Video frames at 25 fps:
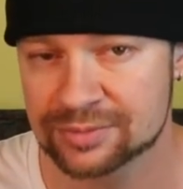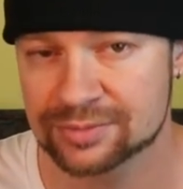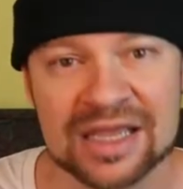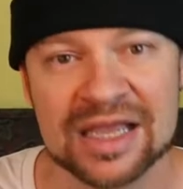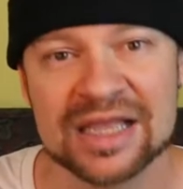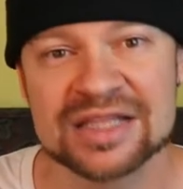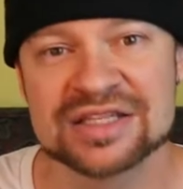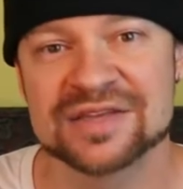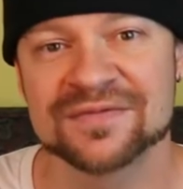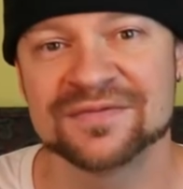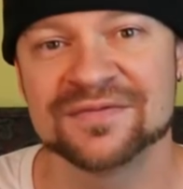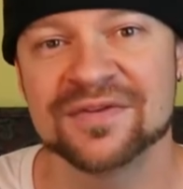
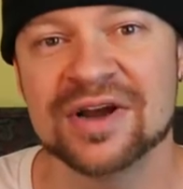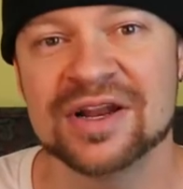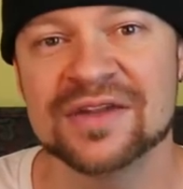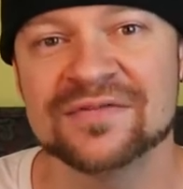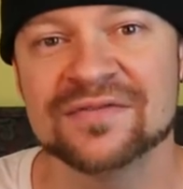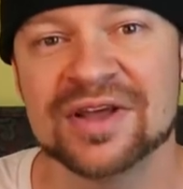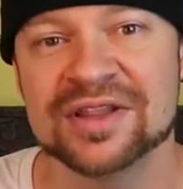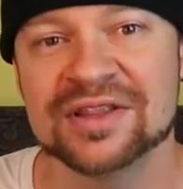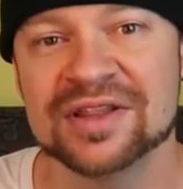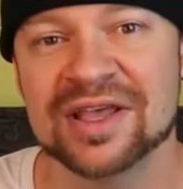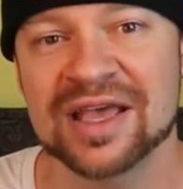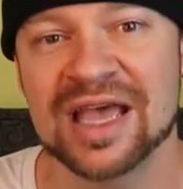It's a fun
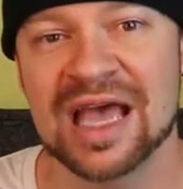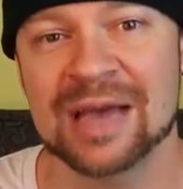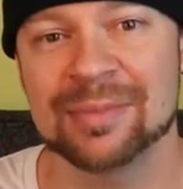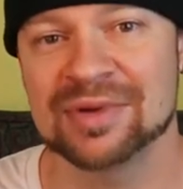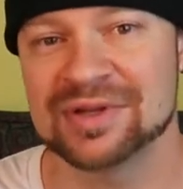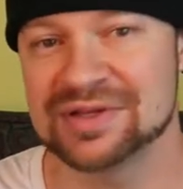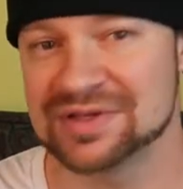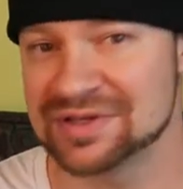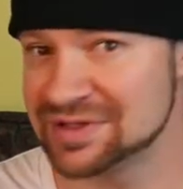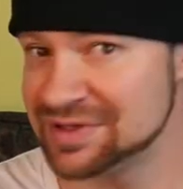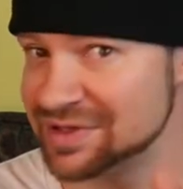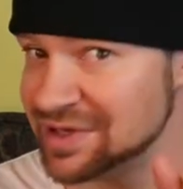event that
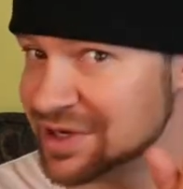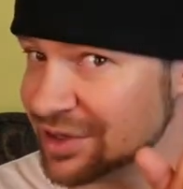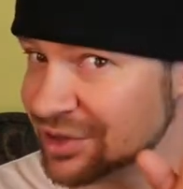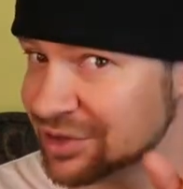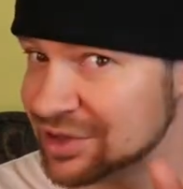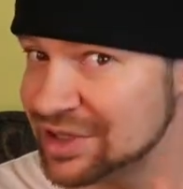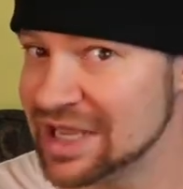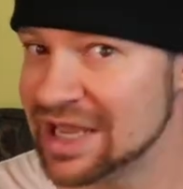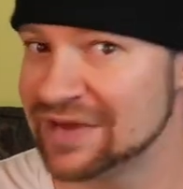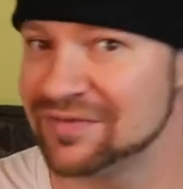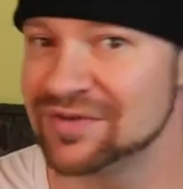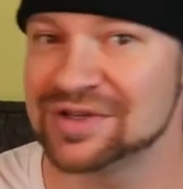happens
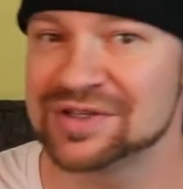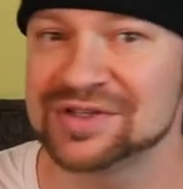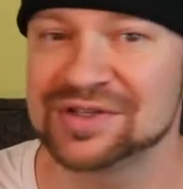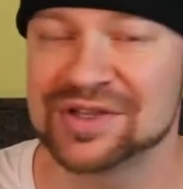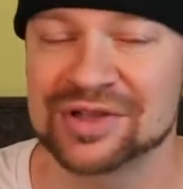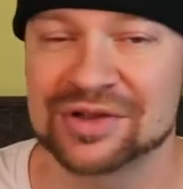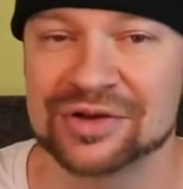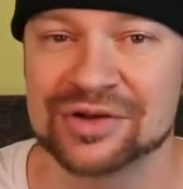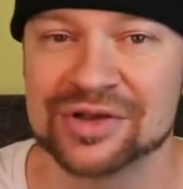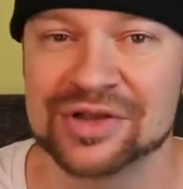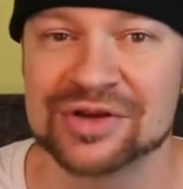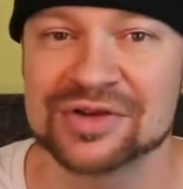nearly every
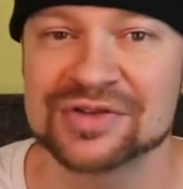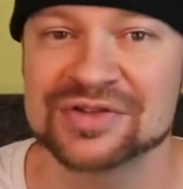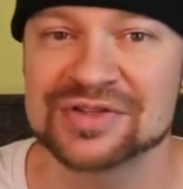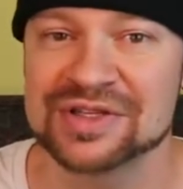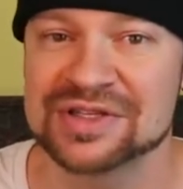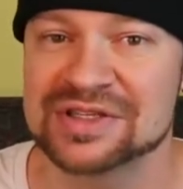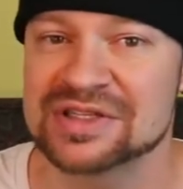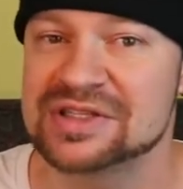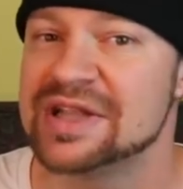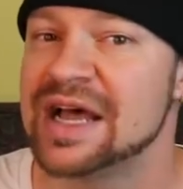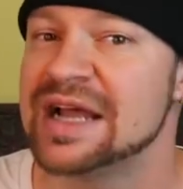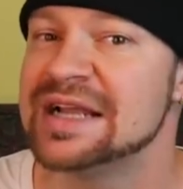single year
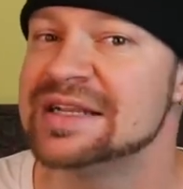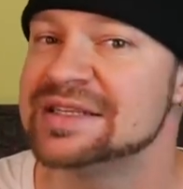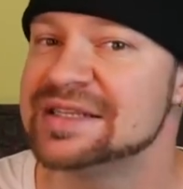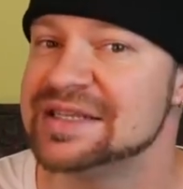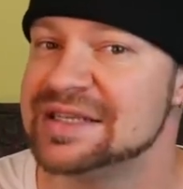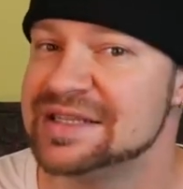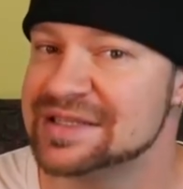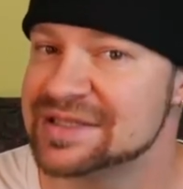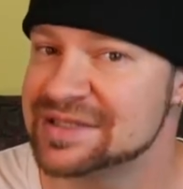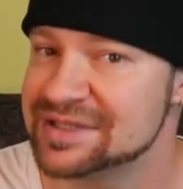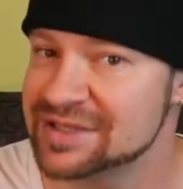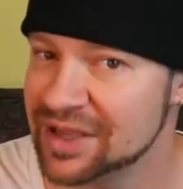since
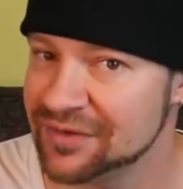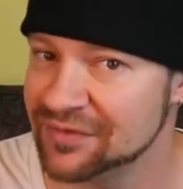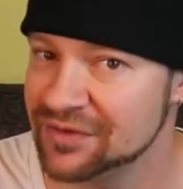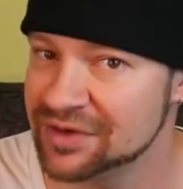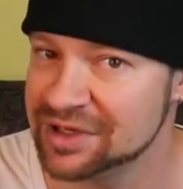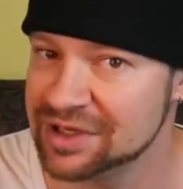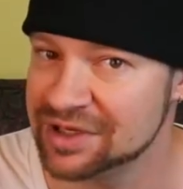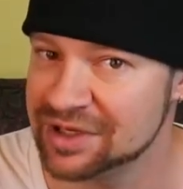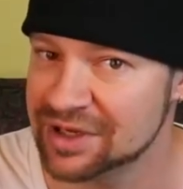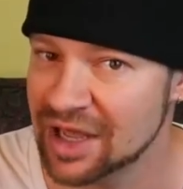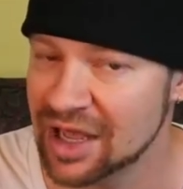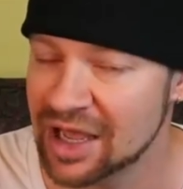nineteen
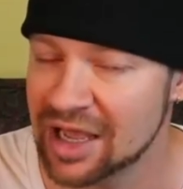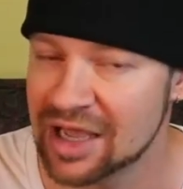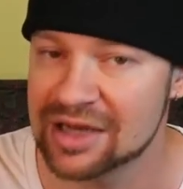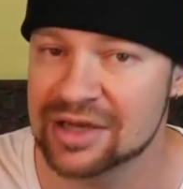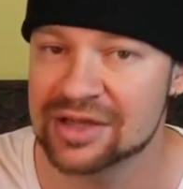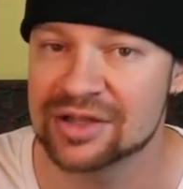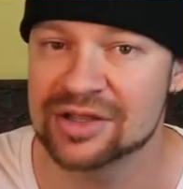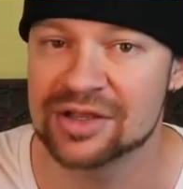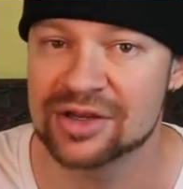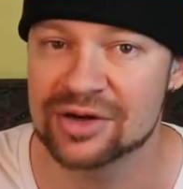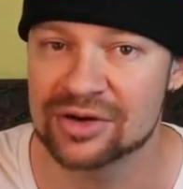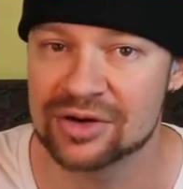
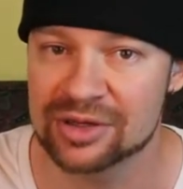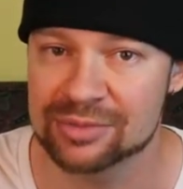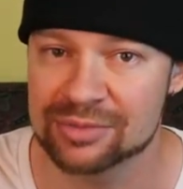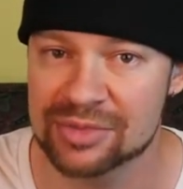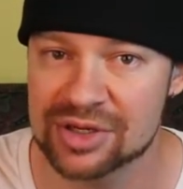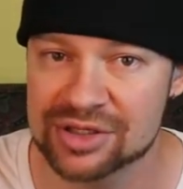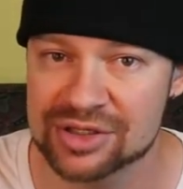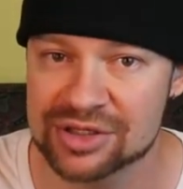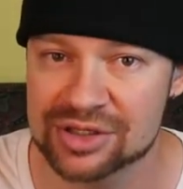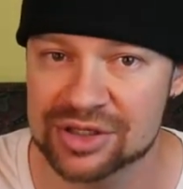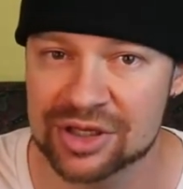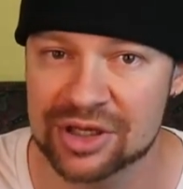seventy-nine here in
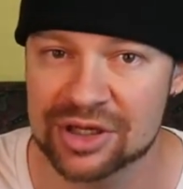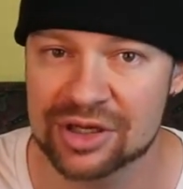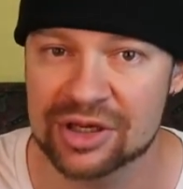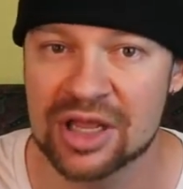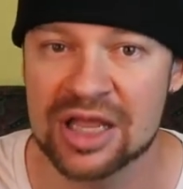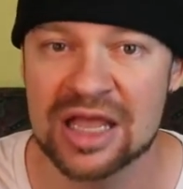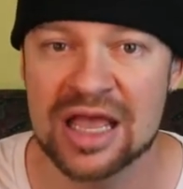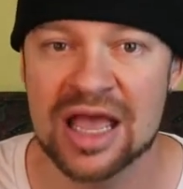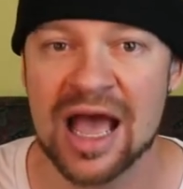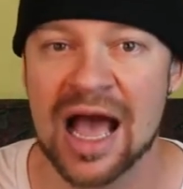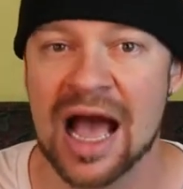Michigan.